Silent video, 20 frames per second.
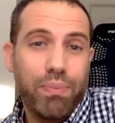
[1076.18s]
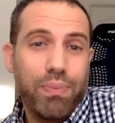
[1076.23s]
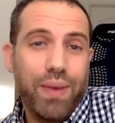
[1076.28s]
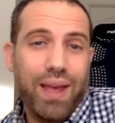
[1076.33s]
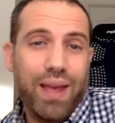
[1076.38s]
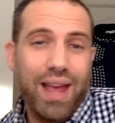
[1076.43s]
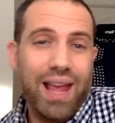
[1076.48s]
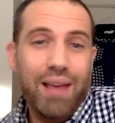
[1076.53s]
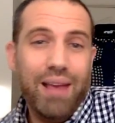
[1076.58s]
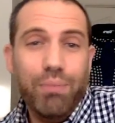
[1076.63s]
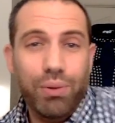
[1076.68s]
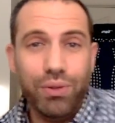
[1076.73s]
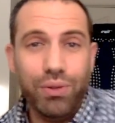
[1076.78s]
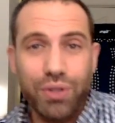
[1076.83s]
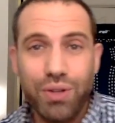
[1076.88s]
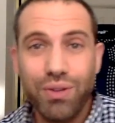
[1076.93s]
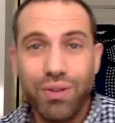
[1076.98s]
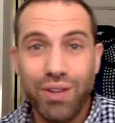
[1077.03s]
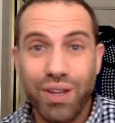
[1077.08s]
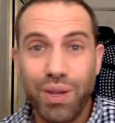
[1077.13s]
able do
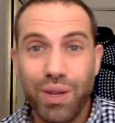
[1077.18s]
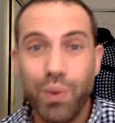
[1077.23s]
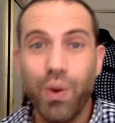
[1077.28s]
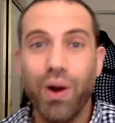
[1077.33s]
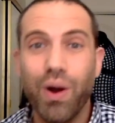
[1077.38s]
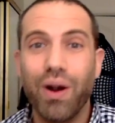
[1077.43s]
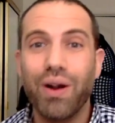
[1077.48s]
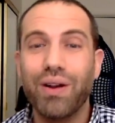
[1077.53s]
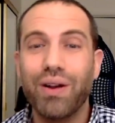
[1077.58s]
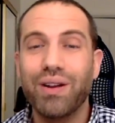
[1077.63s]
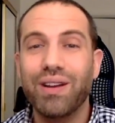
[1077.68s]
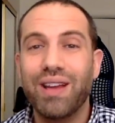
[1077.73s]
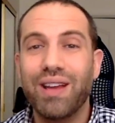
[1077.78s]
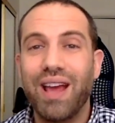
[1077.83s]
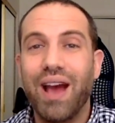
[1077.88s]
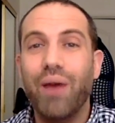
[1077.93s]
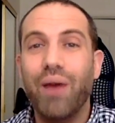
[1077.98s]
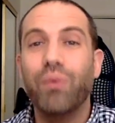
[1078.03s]
you think you are, how